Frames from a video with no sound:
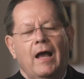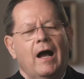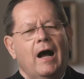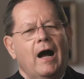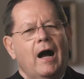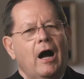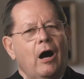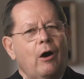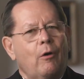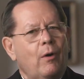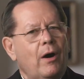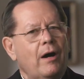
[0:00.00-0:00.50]

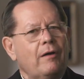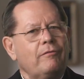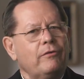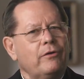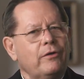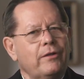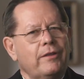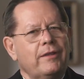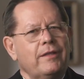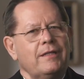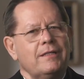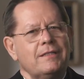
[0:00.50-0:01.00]

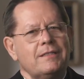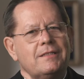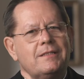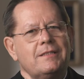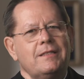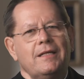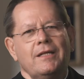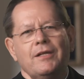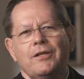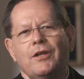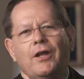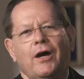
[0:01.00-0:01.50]
However, this
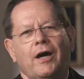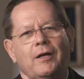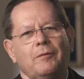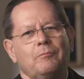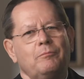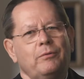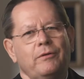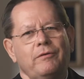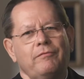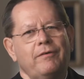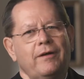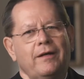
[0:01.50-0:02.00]
did
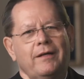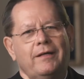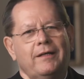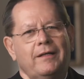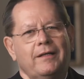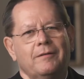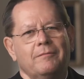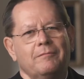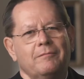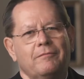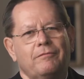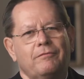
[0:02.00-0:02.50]
not prevent
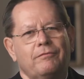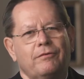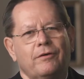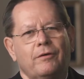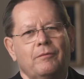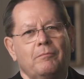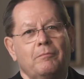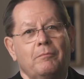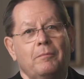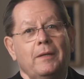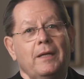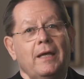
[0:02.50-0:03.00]
him
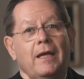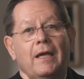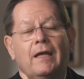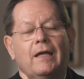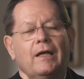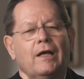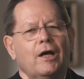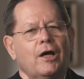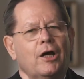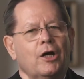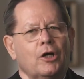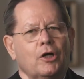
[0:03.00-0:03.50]
from
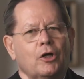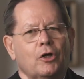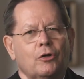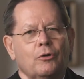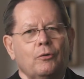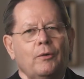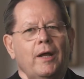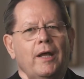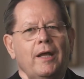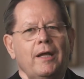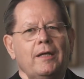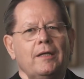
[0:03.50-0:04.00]
being a
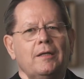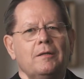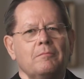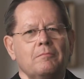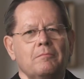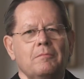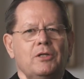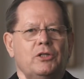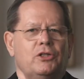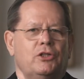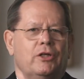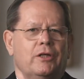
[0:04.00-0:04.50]
great
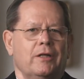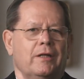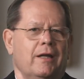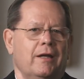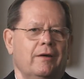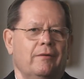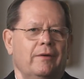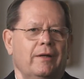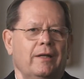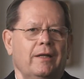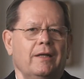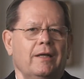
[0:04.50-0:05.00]

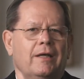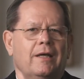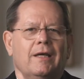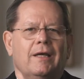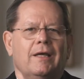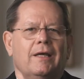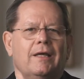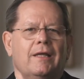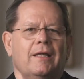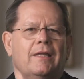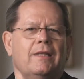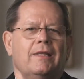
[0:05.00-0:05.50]
missionary
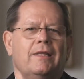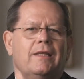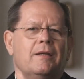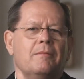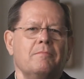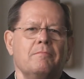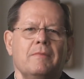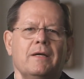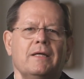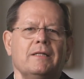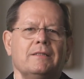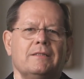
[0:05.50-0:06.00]
in the
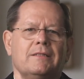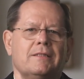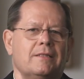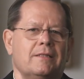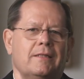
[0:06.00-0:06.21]
immense